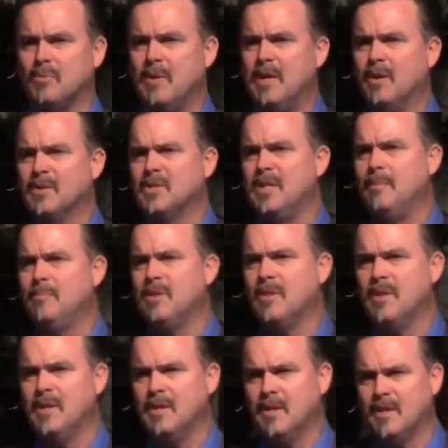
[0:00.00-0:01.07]
We don't seem to
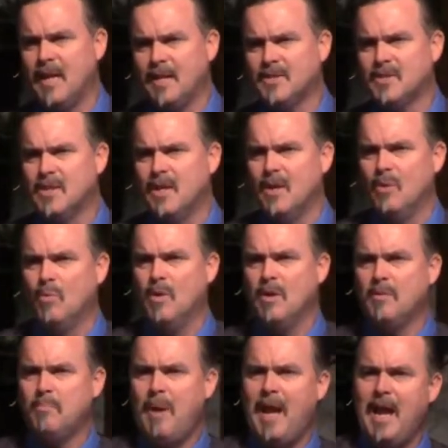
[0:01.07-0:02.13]
think that that's
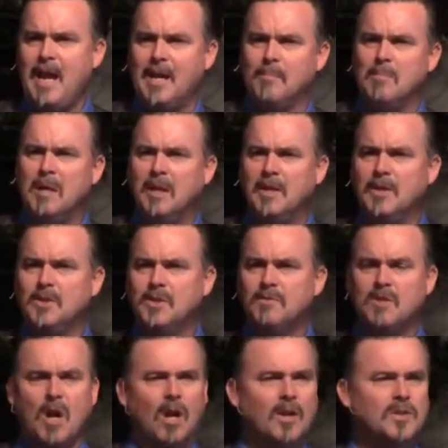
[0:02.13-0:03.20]
worth paying millions of
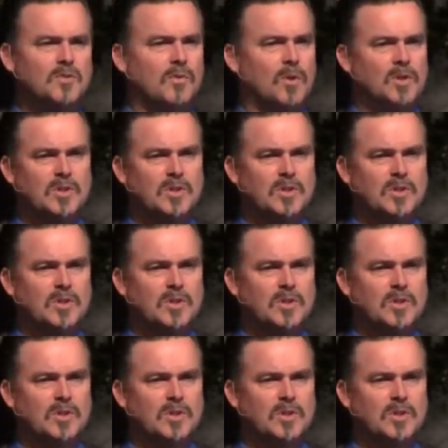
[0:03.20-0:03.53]
dollars for.